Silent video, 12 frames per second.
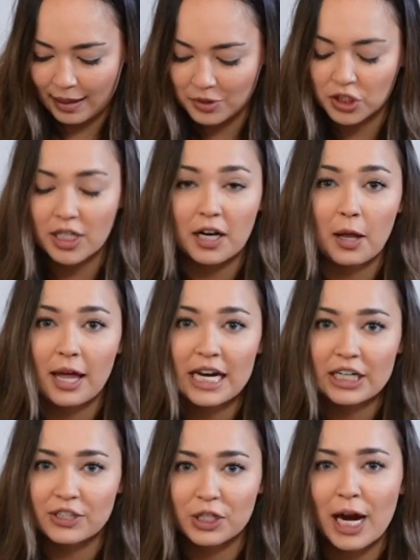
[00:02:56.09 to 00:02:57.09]
I'm just gonna let
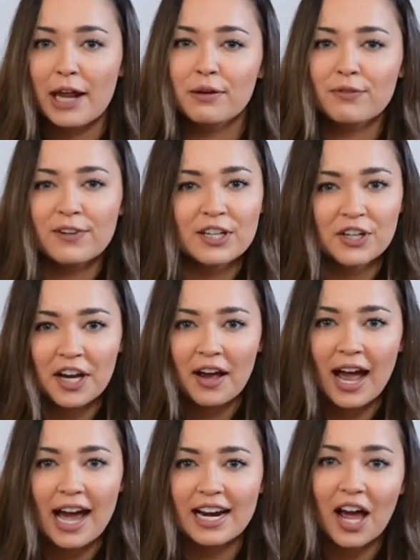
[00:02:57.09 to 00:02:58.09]
her try and figure
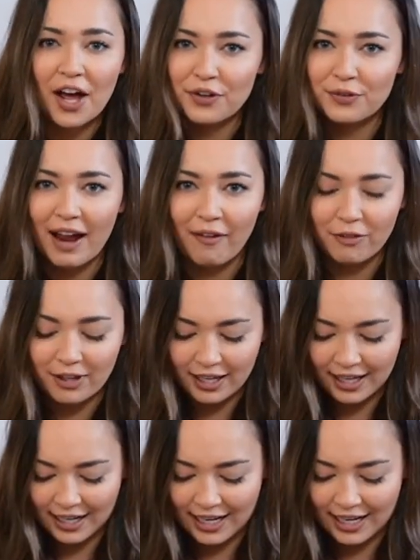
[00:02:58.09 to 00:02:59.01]
out how to unravel it